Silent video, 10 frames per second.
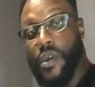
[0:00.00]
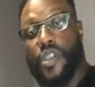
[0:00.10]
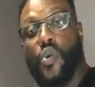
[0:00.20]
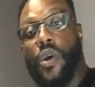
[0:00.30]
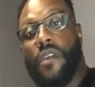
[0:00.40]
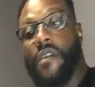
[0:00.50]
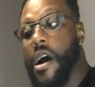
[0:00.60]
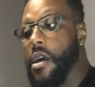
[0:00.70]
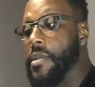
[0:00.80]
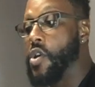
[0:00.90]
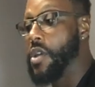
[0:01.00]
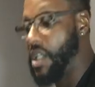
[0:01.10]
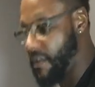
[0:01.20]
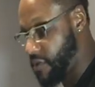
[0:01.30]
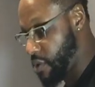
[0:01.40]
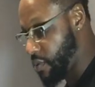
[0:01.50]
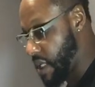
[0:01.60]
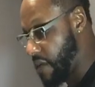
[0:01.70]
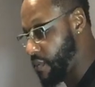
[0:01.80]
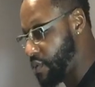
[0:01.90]
Your 20 volume is going to lift 2
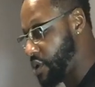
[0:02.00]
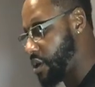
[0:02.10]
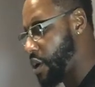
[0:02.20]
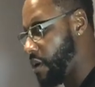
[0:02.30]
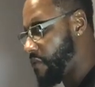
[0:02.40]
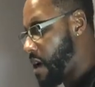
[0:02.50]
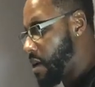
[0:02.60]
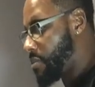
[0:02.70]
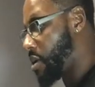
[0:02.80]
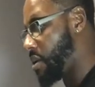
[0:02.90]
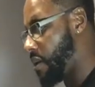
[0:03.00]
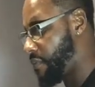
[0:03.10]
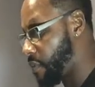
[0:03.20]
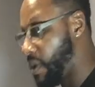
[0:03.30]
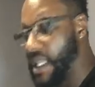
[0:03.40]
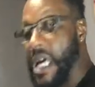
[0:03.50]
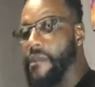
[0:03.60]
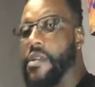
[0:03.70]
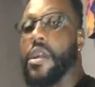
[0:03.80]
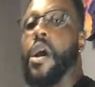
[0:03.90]
levels. Your 30 volume is going to lift 3
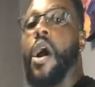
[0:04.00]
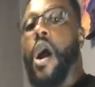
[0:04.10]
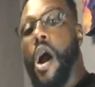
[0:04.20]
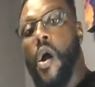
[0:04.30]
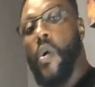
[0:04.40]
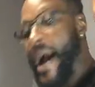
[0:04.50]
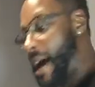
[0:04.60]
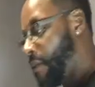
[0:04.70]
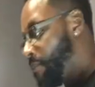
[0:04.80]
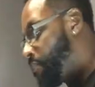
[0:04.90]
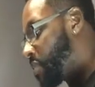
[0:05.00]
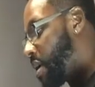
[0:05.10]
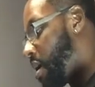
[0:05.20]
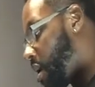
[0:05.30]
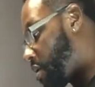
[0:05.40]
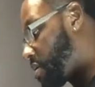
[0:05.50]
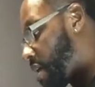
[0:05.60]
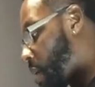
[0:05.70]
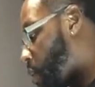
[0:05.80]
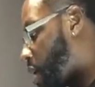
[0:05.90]
levels on out.
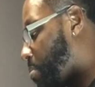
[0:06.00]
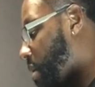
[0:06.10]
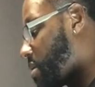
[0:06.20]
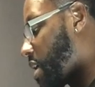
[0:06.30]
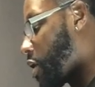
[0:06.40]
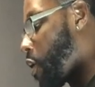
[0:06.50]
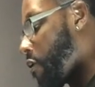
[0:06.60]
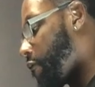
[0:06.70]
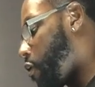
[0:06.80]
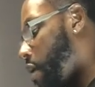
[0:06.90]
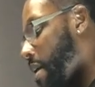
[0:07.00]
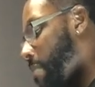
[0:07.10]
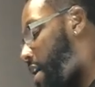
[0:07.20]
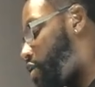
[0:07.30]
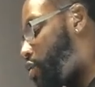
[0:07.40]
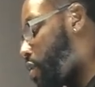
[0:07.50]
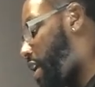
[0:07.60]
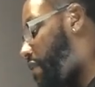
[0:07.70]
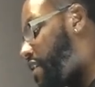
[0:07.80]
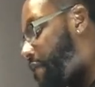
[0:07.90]
Understand what bleach they're going for, and make sure
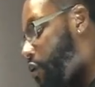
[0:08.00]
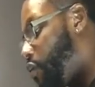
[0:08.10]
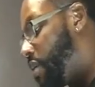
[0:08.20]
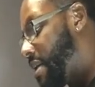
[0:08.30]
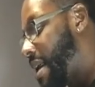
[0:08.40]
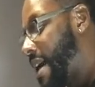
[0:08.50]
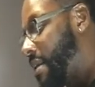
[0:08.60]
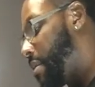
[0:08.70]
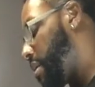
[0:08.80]
even if you did not